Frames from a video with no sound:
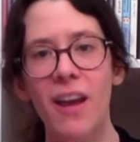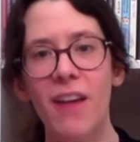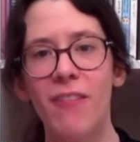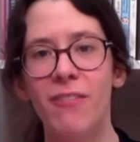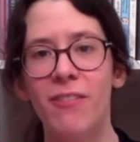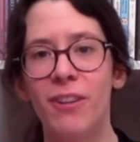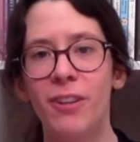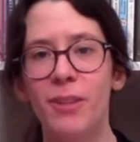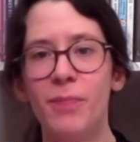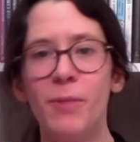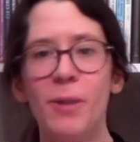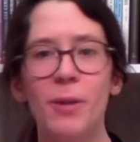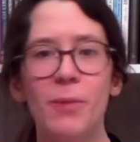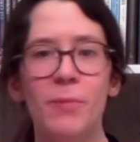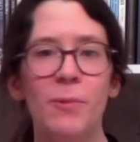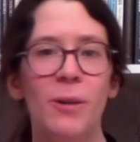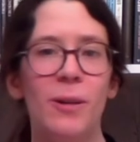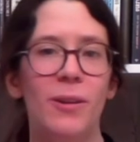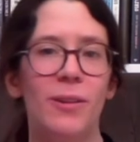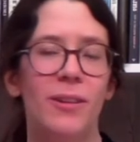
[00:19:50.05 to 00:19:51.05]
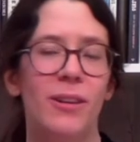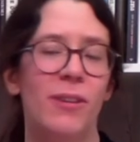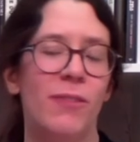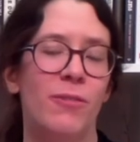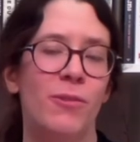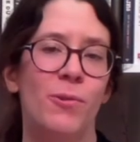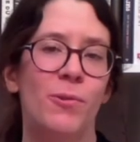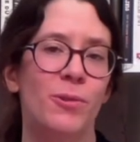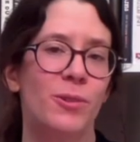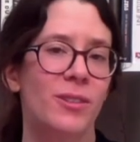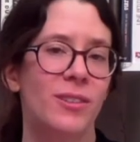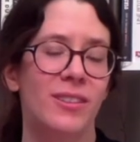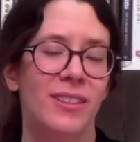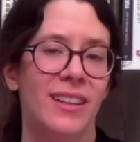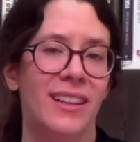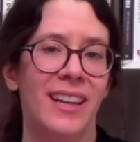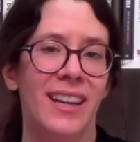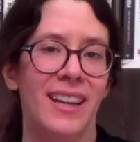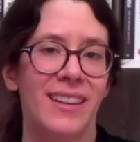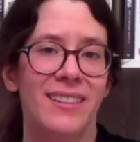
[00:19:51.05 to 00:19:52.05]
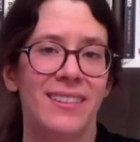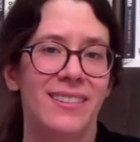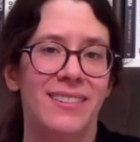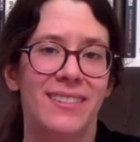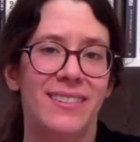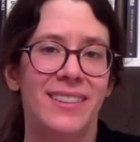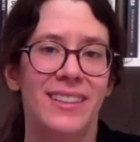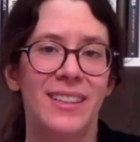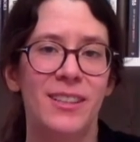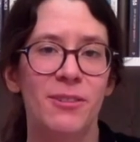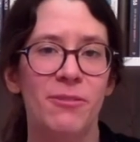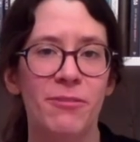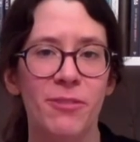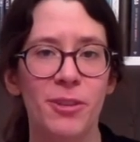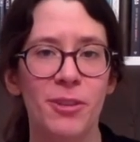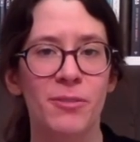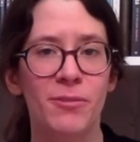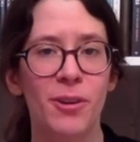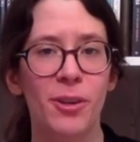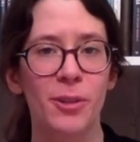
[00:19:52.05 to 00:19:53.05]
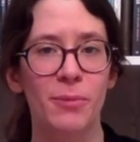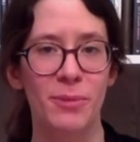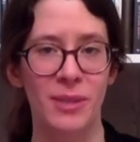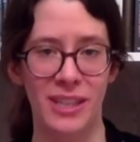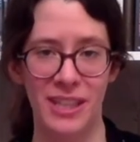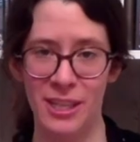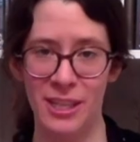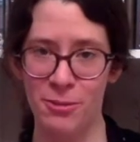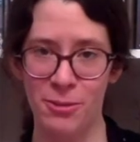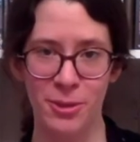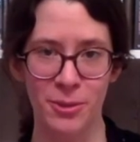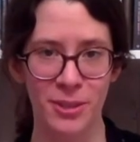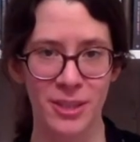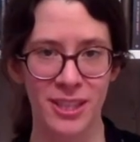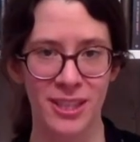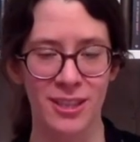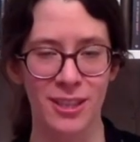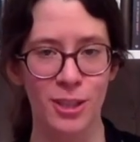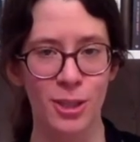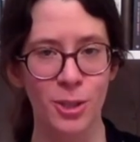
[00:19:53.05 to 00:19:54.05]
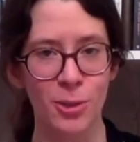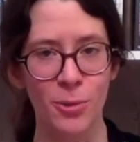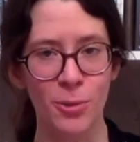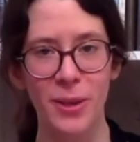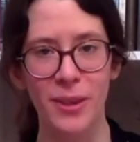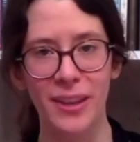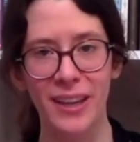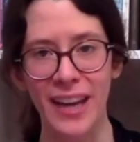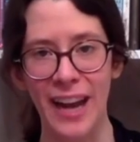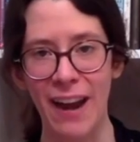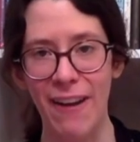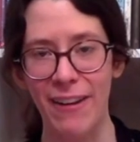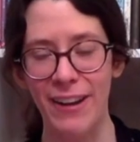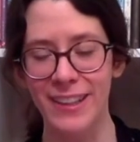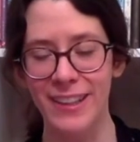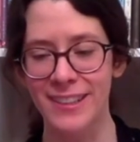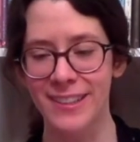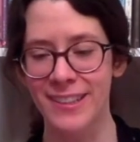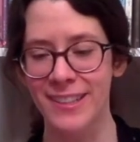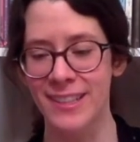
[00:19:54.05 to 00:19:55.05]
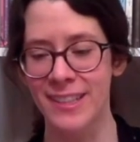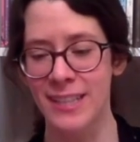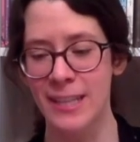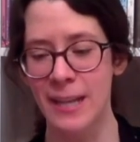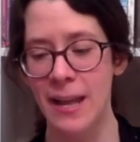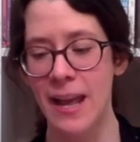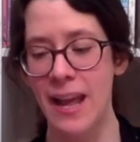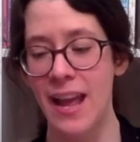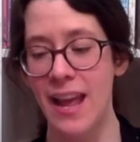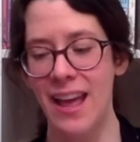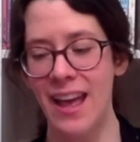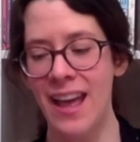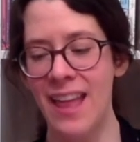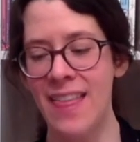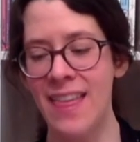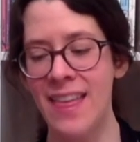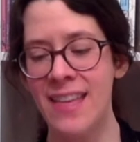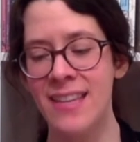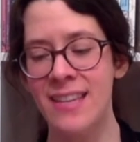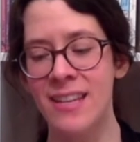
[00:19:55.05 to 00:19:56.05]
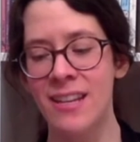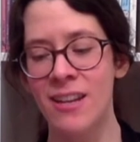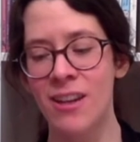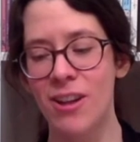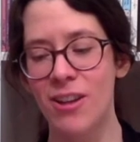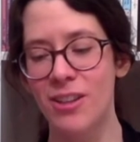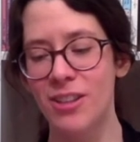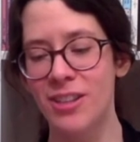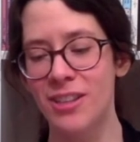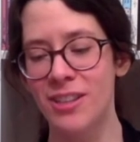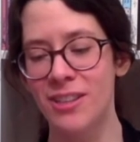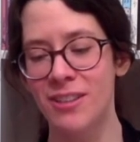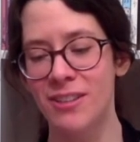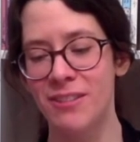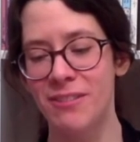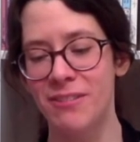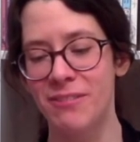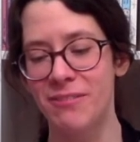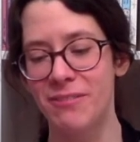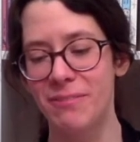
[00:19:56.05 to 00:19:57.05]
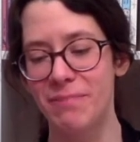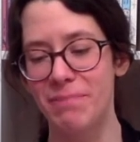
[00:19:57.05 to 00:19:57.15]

Volume one, well, of course, again, it's the first volume, so it introduces the story, the characters. And there's lots of